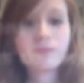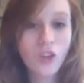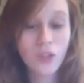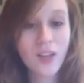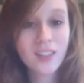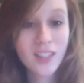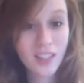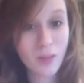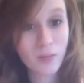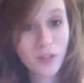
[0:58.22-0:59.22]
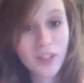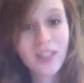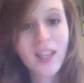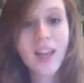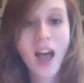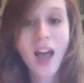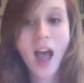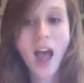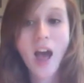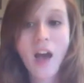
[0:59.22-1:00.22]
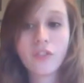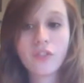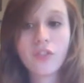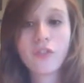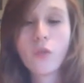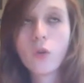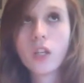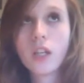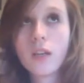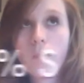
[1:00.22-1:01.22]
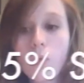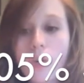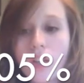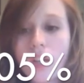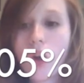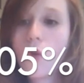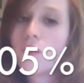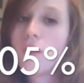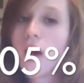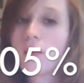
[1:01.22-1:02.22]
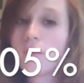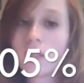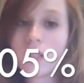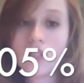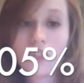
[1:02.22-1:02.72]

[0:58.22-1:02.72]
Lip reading: So as an example, say I have 40.05%